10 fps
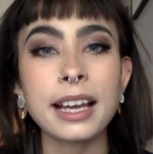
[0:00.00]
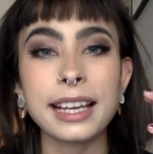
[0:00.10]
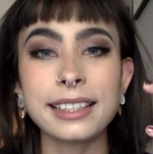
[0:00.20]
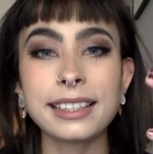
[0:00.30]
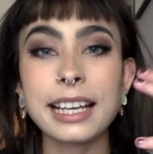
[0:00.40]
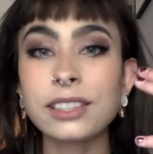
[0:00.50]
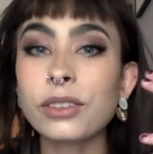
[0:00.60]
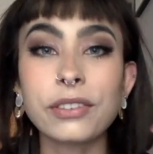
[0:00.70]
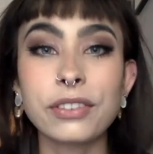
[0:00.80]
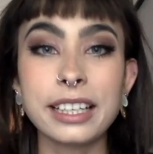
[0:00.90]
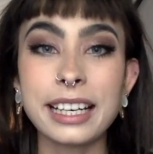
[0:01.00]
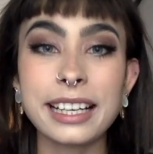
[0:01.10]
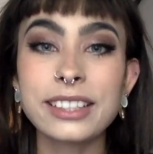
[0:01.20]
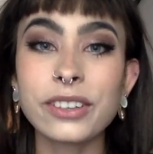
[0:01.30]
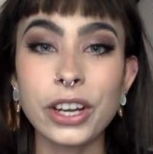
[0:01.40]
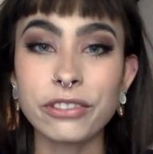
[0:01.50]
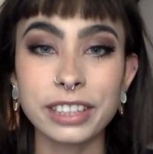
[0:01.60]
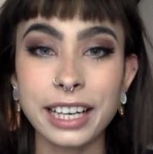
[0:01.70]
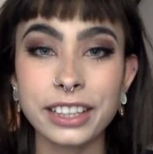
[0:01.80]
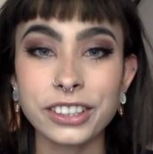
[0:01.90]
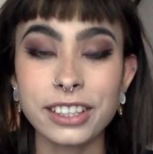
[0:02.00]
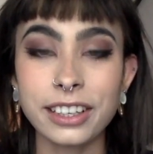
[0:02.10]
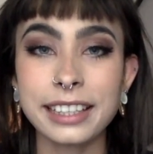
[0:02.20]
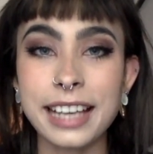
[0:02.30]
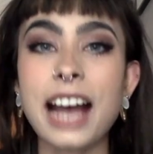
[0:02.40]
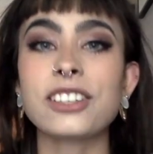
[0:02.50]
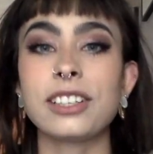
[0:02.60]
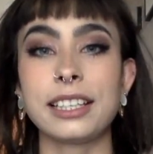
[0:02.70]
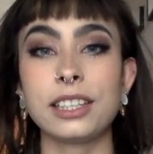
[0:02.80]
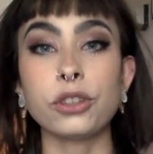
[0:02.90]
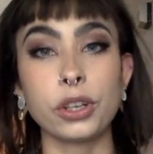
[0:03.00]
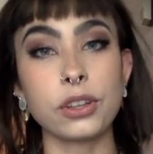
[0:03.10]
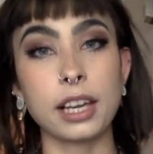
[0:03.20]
It's not an overreaction. Like, it's actually the truth.